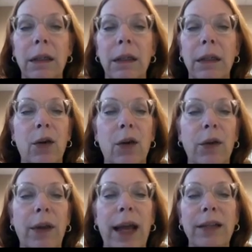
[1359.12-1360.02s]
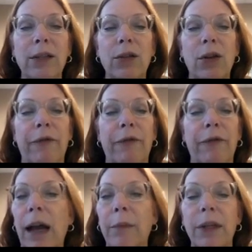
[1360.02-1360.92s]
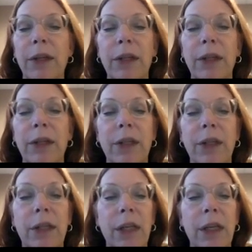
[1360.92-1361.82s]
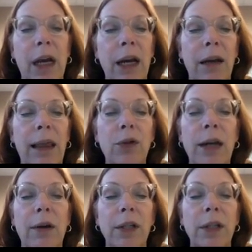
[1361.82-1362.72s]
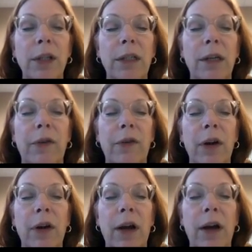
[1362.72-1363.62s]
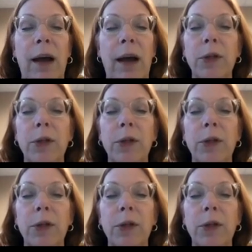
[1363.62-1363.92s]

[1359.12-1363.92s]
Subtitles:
So that's all filled in. I'm going to sign in. And then once you do that, you have all these different options